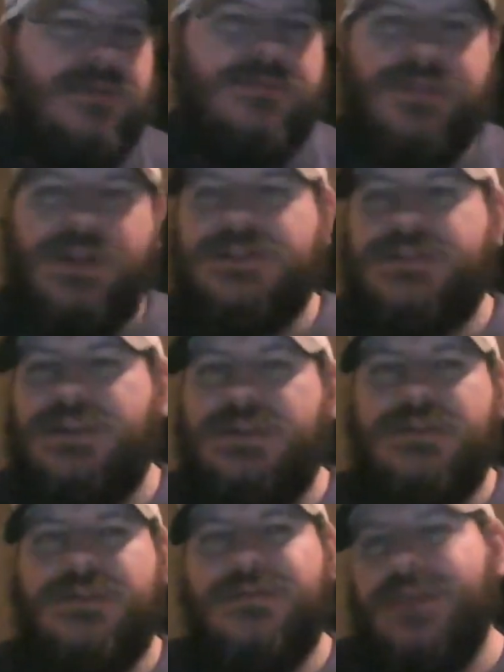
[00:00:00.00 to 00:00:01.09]
Plus,
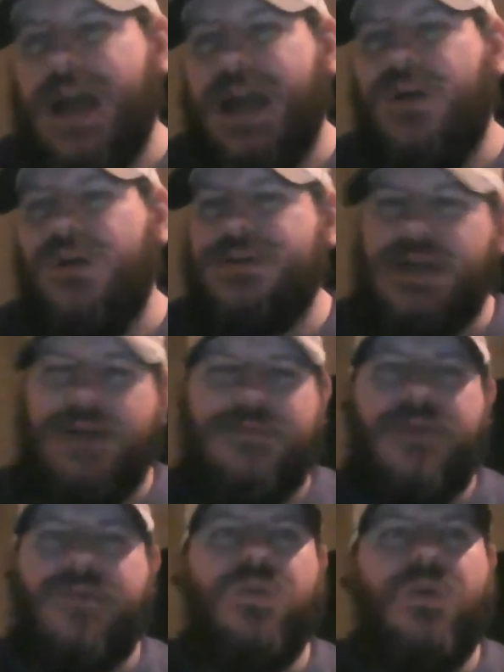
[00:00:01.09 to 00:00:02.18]
I've
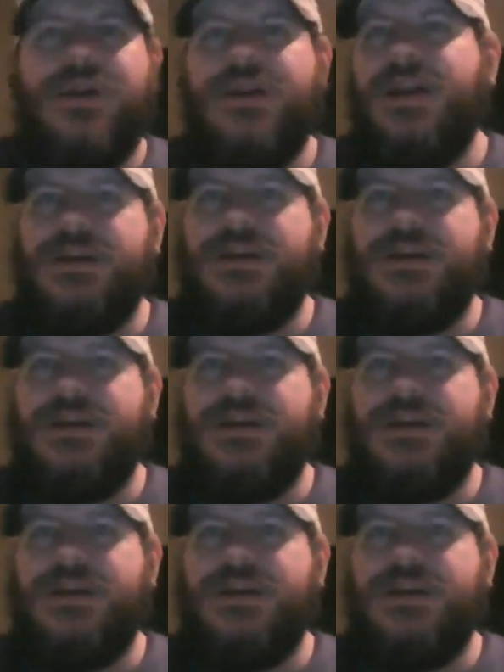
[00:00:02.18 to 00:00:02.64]
never won in that